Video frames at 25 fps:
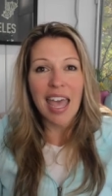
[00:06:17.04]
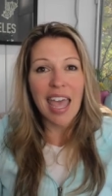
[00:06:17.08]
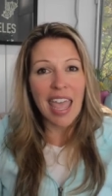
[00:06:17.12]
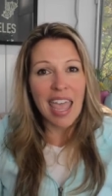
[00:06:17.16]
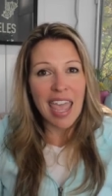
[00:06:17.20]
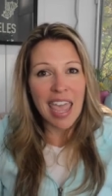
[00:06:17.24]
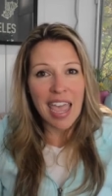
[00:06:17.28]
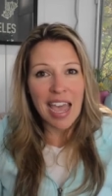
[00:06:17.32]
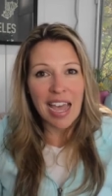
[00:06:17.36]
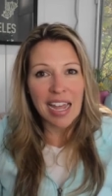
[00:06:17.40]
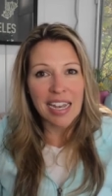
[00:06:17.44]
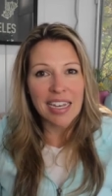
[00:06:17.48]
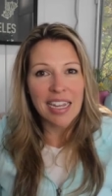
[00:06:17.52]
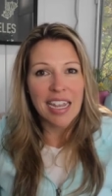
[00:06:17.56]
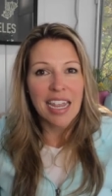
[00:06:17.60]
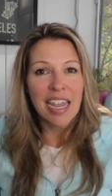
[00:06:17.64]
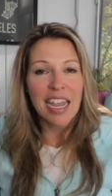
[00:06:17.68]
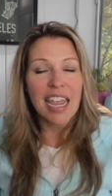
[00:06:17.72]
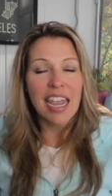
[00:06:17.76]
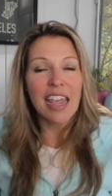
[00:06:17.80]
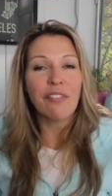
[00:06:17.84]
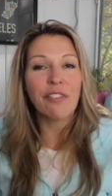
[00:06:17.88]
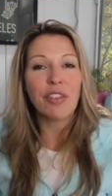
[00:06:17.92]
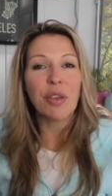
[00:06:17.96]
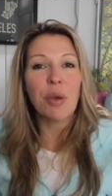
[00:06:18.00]
And
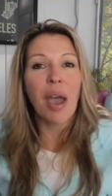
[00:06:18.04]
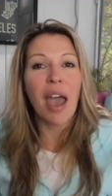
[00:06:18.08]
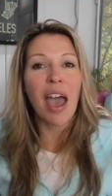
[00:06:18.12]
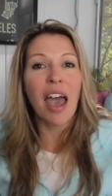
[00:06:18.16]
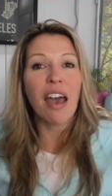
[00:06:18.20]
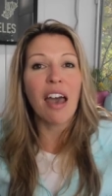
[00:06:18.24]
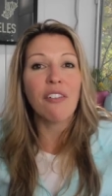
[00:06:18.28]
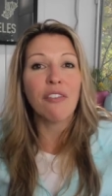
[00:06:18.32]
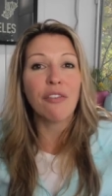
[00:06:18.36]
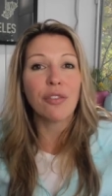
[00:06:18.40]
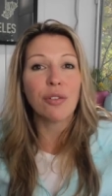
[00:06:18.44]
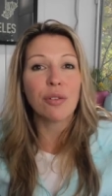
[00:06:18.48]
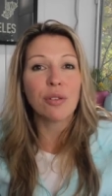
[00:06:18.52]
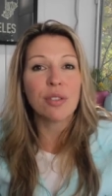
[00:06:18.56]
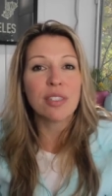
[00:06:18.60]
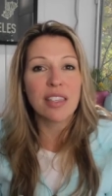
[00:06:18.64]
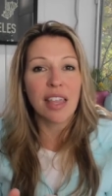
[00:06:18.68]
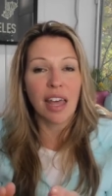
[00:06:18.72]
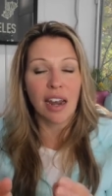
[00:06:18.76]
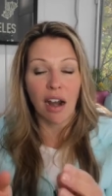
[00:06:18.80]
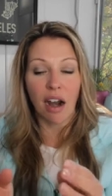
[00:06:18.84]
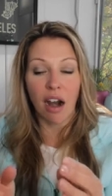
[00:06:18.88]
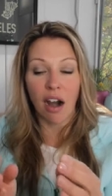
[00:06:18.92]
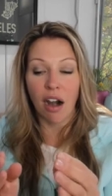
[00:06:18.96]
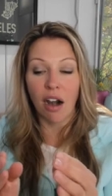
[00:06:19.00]
if you have foods
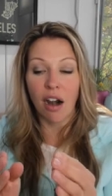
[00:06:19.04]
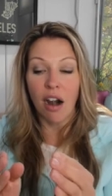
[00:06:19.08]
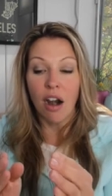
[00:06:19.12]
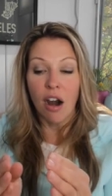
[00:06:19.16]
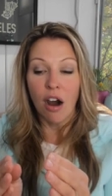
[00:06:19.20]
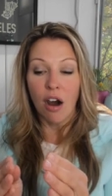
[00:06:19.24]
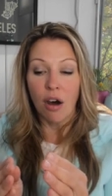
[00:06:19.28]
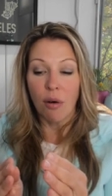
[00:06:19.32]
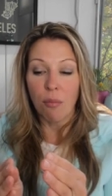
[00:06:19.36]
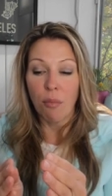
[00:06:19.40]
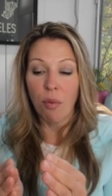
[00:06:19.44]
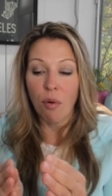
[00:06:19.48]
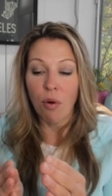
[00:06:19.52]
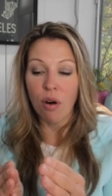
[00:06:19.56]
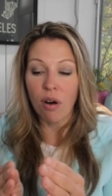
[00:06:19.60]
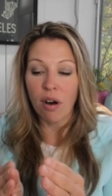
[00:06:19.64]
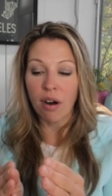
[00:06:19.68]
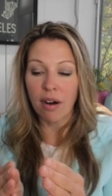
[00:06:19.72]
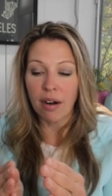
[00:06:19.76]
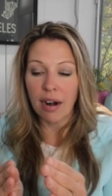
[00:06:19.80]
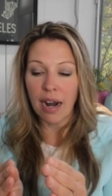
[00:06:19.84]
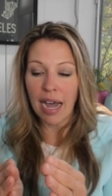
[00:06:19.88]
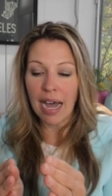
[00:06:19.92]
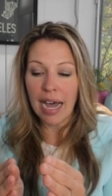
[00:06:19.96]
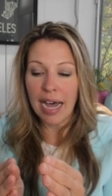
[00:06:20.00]
that are
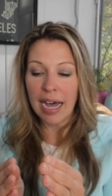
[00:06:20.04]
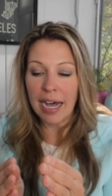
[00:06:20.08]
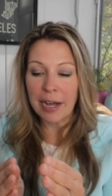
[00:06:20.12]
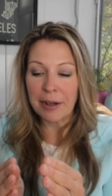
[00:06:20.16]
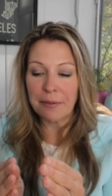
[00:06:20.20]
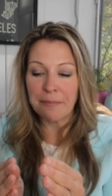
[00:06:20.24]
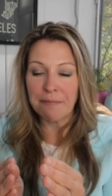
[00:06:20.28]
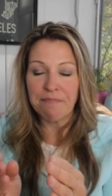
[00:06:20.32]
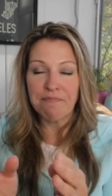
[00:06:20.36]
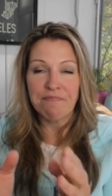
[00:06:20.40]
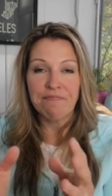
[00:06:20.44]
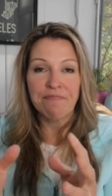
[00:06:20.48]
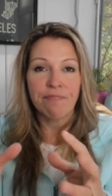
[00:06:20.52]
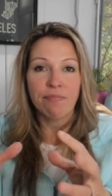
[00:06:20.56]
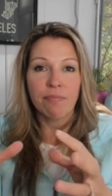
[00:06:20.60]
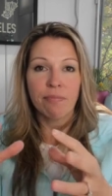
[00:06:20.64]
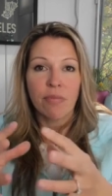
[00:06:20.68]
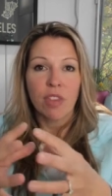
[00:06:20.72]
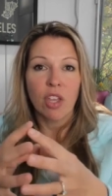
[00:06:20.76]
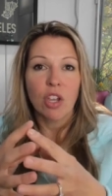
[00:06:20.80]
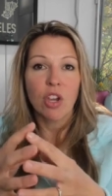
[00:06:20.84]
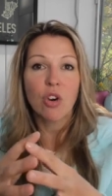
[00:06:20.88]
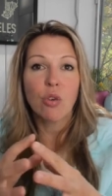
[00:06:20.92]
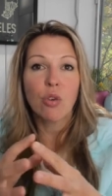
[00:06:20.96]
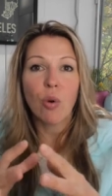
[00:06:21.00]
more,
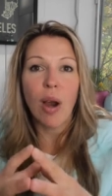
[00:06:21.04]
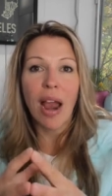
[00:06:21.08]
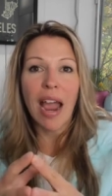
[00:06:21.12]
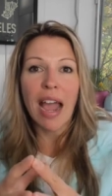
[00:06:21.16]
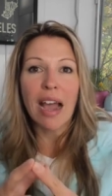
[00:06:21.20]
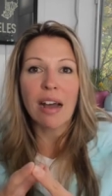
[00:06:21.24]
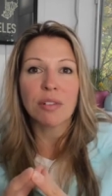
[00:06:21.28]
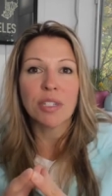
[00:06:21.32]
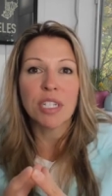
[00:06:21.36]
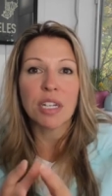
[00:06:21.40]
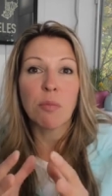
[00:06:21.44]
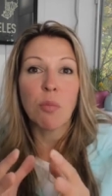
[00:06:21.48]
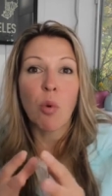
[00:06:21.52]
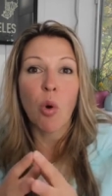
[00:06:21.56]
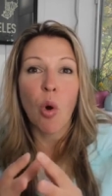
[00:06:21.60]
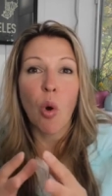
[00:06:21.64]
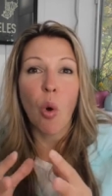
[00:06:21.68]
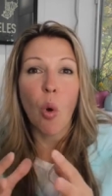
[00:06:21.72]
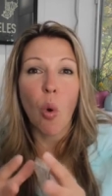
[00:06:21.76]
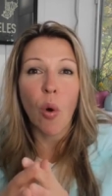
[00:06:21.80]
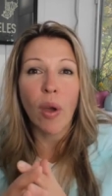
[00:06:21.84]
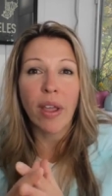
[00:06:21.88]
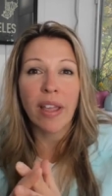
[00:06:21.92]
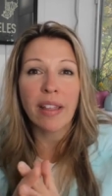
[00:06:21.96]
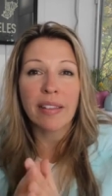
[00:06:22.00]
grounding, more
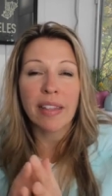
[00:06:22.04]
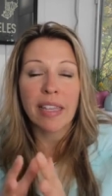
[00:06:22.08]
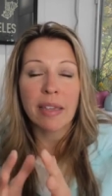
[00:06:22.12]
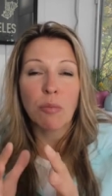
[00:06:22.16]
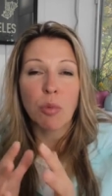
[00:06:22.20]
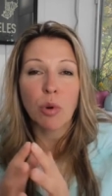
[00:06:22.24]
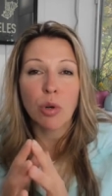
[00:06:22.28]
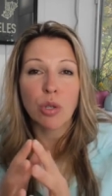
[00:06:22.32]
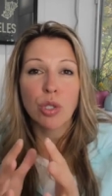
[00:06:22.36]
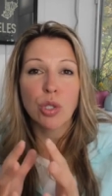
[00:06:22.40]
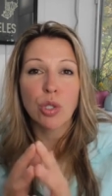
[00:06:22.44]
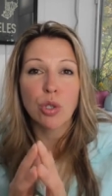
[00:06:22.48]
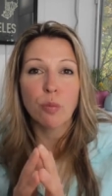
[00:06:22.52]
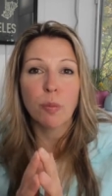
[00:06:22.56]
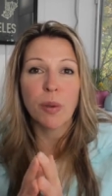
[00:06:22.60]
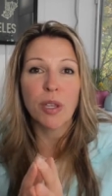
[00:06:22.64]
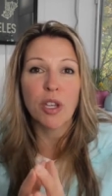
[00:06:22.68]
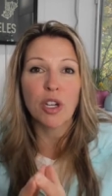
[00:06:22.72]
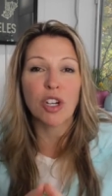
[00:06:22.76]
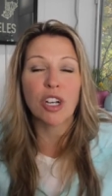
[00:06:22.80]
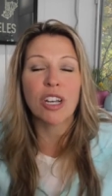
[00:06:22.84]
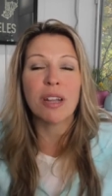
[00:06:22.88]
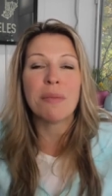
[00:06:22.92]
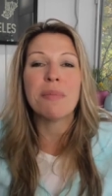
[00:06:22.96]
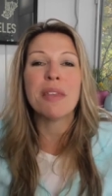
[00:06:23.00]
oily, more soupy, you're
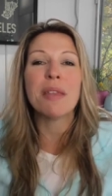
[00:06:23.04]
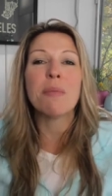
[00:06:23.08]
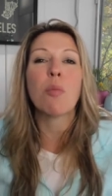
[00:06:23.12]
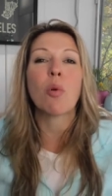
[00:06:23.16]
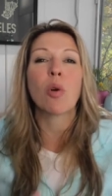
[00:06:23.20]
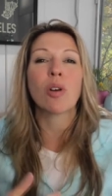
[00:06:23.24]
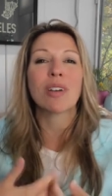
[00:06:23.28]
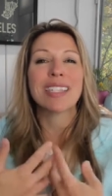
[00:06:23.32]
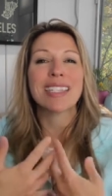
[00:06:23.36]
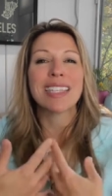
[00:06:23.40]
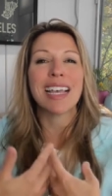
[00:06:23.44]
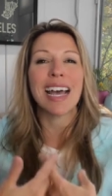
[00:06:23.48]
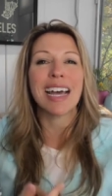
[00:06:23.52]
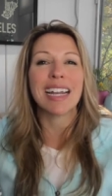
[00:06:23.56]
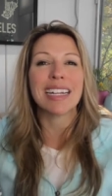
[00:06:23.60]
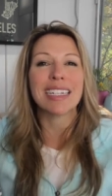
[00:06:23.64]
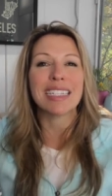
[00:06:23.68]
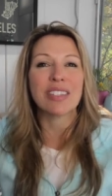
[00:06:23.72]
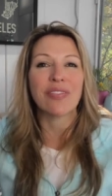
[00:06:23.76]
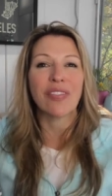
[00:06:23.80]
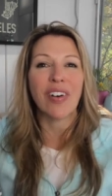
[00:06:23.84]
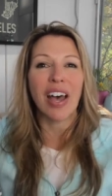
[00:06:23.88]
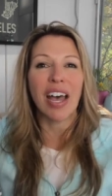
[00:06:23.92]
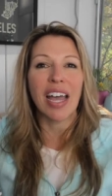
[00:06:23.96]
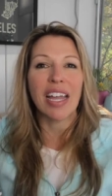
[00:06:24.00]
going to be more
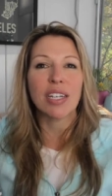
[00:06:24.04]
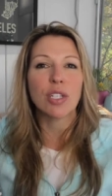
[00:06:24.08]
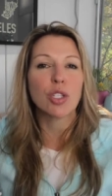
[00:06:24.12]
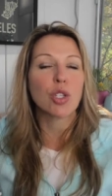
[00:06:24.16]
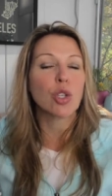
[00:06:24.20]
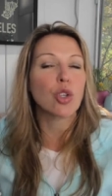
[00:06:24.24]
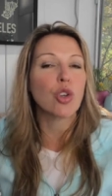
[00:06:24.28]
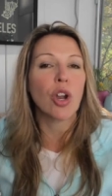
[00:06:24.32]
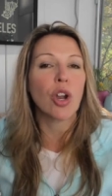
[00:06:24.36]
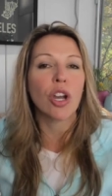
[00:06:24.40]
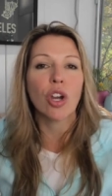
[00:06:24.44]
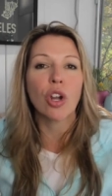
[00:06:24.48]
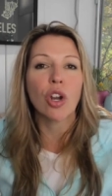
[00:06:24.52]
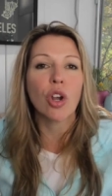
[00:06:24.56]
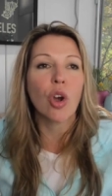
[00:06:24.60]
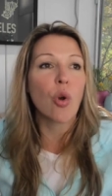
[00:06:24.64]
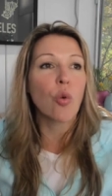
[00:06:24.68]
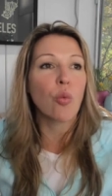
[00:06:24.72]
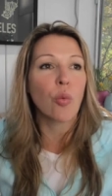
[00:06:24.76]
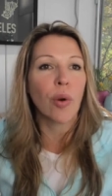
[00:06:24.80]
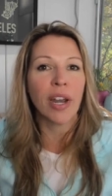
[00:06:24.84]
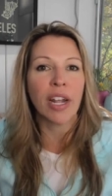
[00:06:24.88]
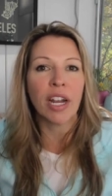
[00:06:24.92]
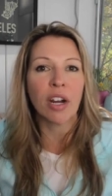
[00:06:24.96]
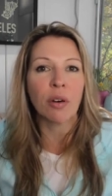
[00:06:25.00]
satisfied. So you're not going to go
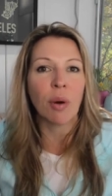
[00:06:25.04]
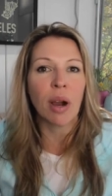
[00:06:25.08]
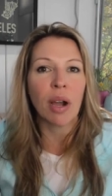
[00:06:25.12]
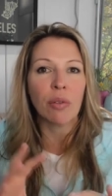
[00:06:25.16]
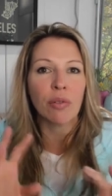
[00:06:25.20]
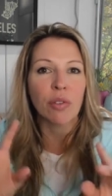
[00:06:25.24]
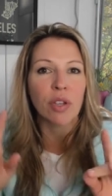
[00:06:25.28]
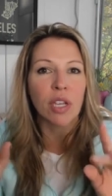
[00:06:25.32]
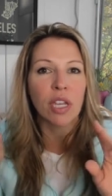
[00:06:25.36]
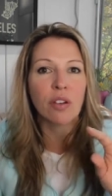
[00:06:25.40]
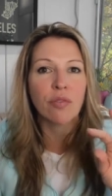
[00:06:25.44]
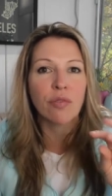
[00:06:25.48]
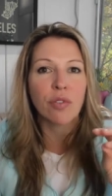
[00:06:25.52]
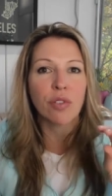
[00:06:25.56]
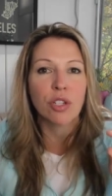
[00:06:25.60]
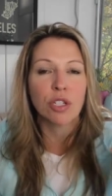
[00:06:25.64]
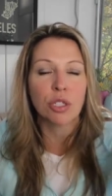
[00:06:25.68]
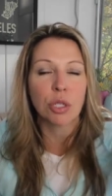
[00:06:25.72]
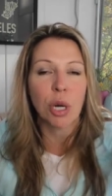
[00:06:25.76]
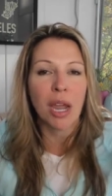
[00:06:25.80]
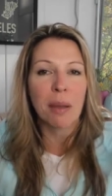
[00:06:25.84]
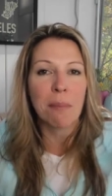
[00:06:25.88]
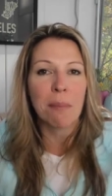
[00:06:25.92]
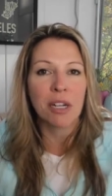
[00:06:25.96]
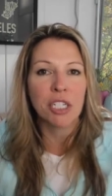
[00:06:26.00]
running around looking for the
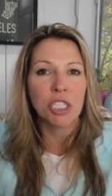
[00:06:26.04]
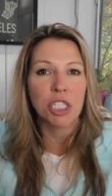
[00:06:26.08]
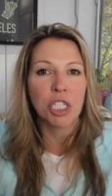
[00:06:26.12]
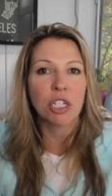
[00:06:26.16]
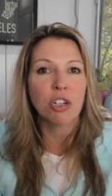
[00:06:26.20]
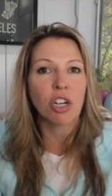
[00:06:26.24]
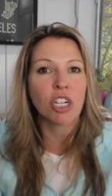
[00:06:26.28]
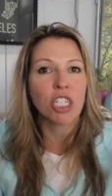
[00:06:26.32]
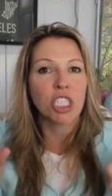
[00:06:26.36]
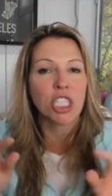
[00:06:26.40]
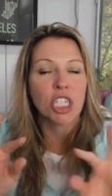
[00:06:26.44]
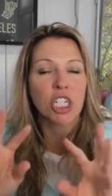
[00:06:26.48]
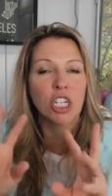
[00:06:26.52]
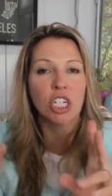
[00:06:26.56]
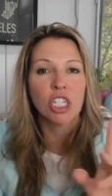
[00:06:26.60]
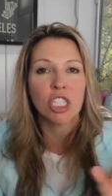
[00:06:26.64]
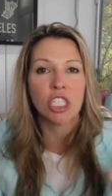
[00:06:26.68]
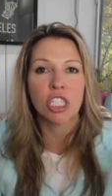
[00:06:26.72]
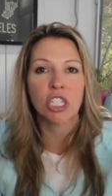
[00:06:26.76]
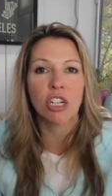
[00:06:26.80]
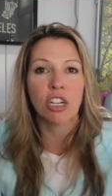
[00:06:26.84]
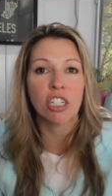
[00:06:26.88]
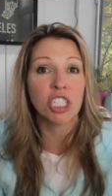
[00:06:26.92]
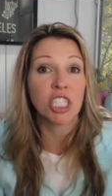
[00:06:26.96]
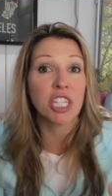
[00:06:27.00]
dry, munchy,
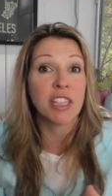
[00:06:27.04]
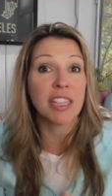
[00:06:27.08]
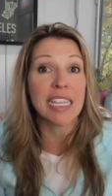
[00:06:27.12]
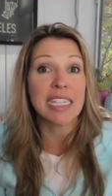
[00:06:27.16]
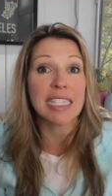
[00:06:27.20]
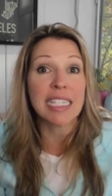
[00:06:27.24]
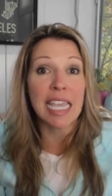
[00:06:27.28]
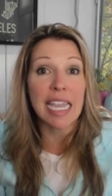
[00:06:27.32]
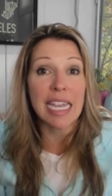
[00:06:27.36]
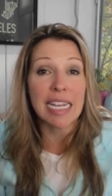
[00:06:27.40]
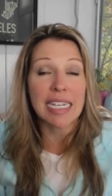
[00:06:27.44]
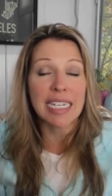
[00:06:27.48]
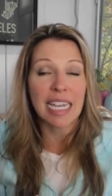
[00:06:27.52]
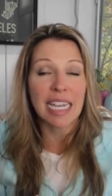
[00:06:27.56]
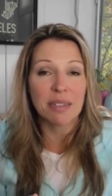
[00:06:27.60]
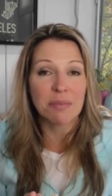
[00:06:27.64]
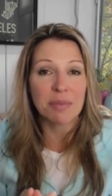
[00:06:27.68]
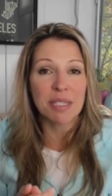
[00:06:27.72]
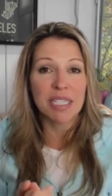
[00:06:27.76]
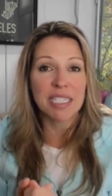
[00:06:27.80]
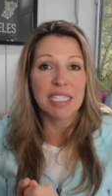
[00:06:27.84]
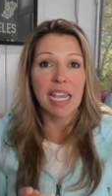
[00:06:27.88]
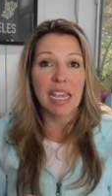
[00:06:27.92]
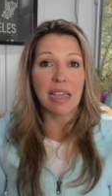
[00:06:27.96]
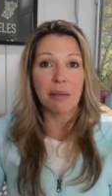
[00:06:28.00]
crunchy things 8 times
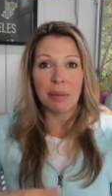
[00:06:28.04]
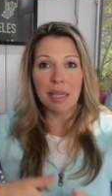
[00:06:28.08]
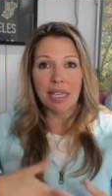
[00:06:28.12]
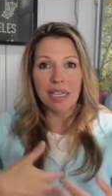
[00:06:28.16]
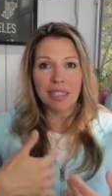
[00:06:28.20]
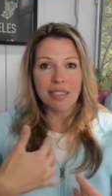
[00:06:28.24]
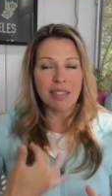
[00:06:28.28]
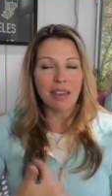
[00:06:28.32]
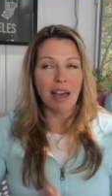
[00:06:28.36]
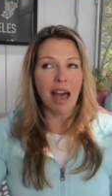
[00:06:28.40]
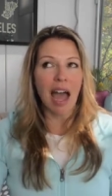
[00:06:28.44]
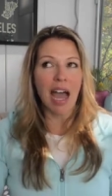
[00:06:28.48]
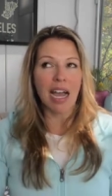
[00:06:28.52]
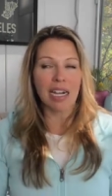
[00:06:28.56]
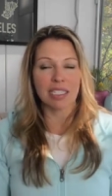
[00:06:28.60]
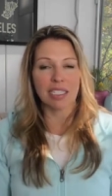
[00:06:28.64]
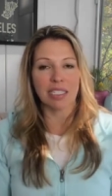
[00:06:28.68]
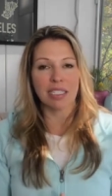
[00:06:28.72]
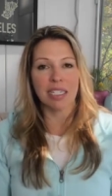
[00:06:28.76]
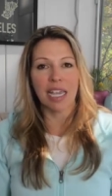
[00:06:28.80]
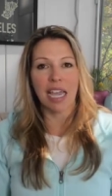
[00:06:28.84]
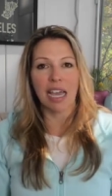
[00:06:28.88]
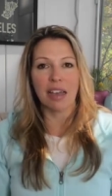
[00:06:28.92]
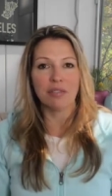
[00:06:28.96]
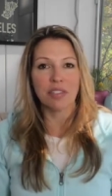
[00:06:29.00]
a day because you'll
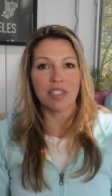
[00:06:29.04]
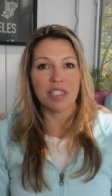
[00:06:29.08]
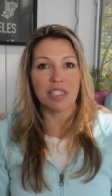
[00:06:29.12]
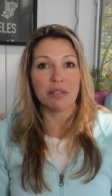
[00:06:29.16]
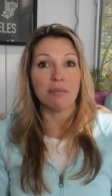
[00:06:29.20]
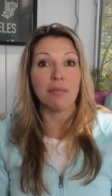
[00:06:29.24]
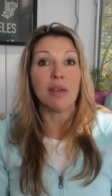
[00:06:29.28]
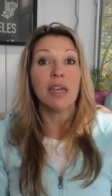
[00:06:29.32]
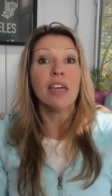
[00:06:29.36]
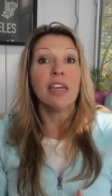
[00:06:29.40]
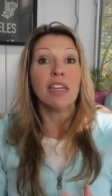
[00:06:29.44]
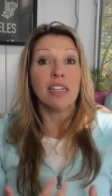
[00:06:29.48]
actually have some